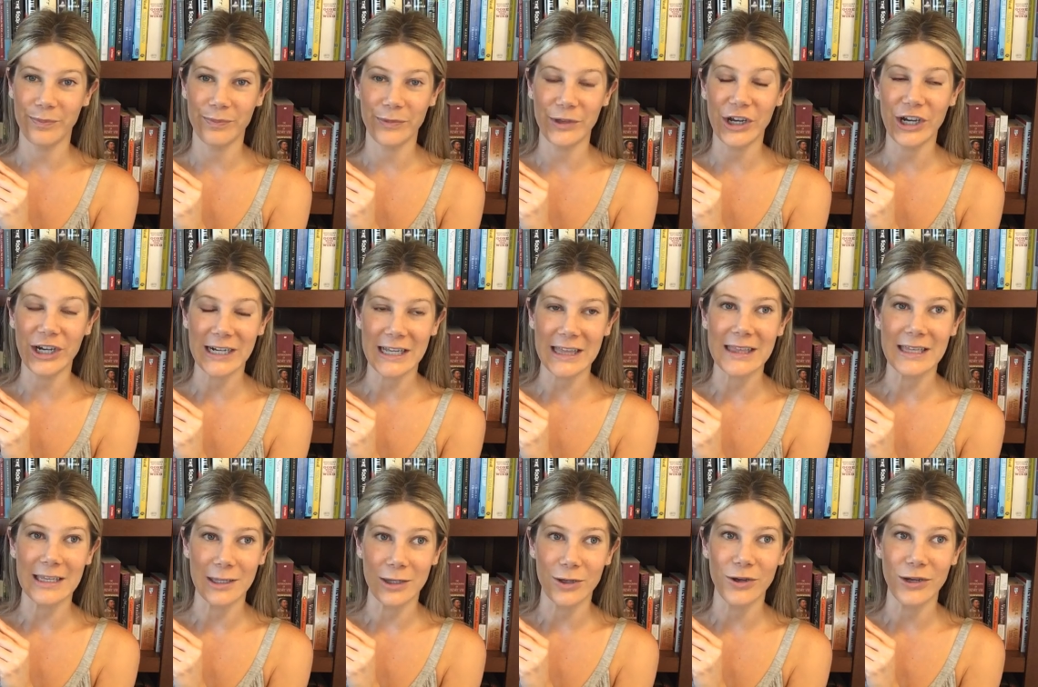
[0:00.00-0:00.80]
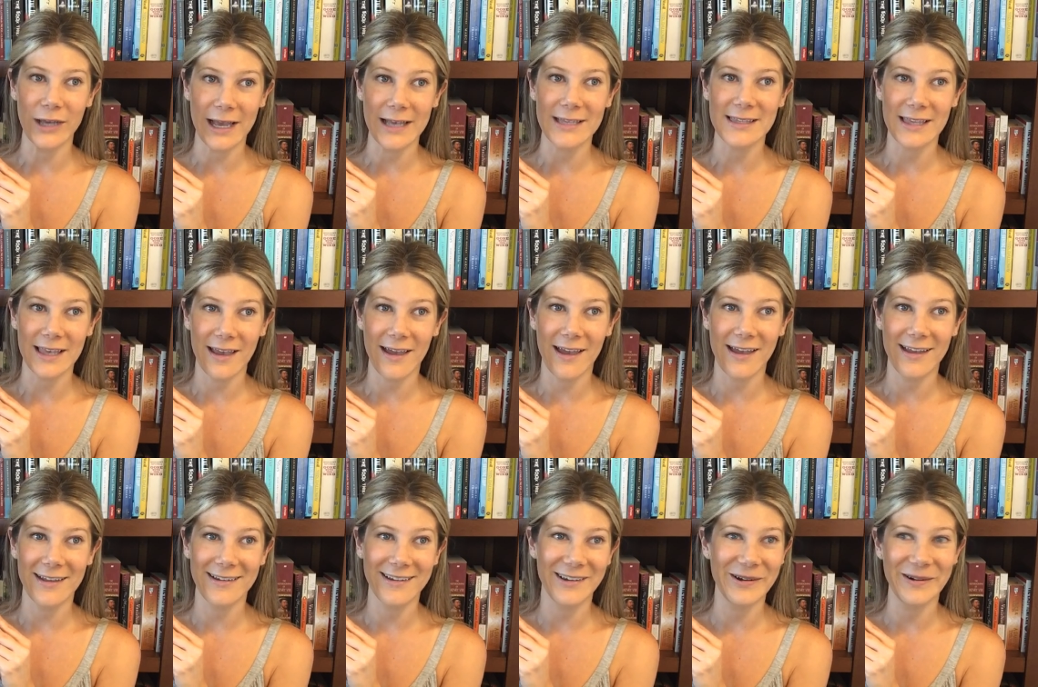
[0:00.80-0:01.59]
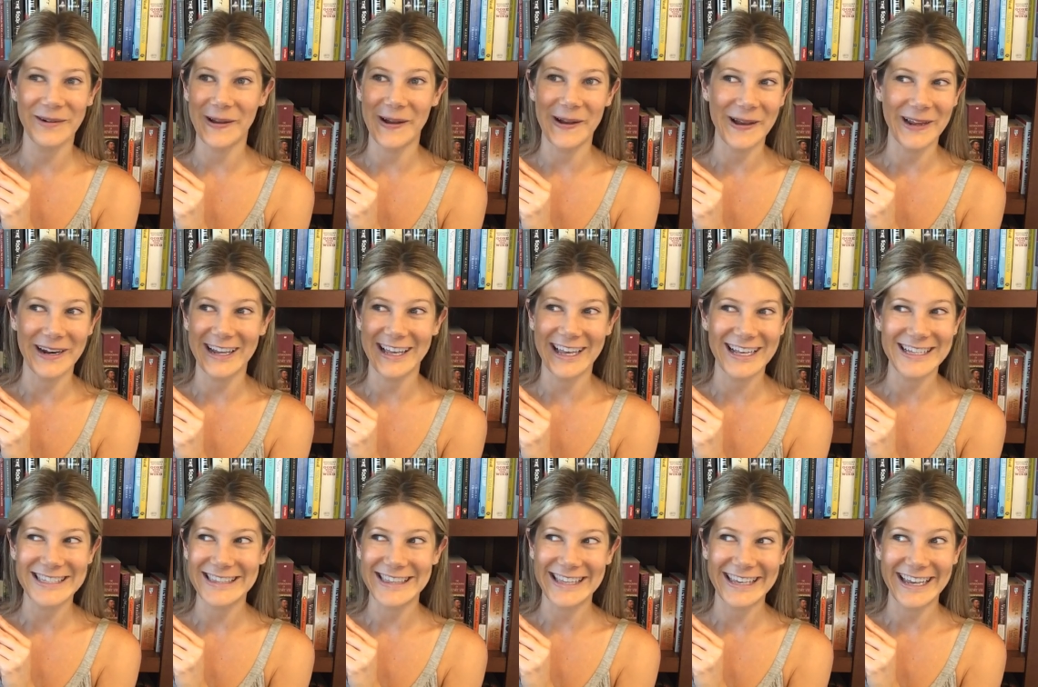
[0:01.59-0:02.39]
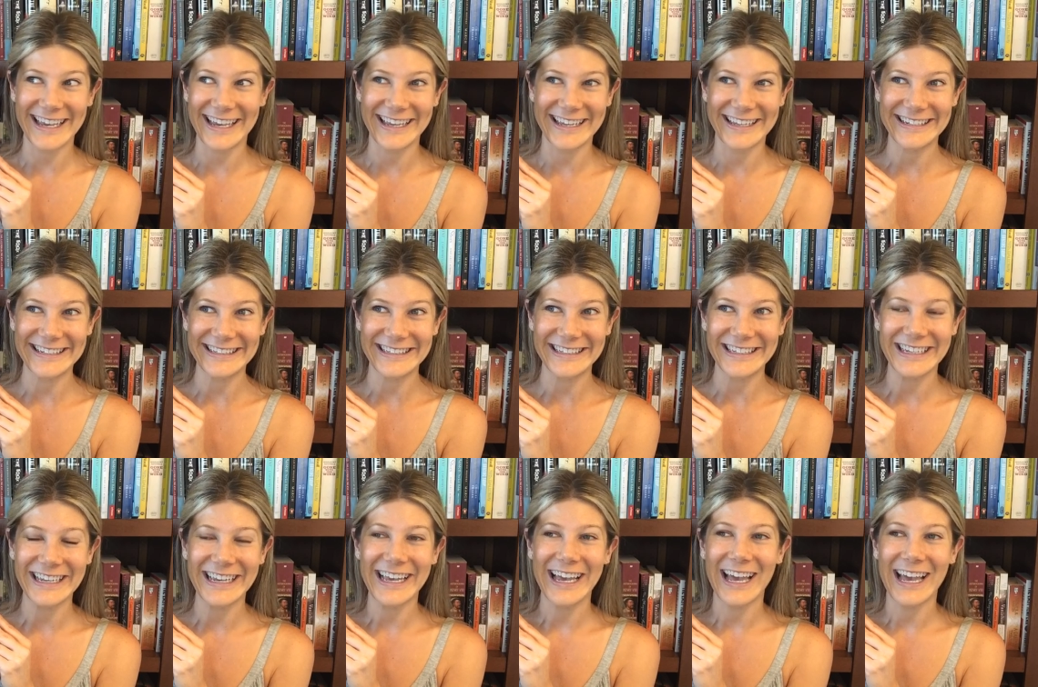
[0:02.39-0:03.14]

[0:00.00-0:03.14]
You're going to think you guess the end. You're not going to guess the end.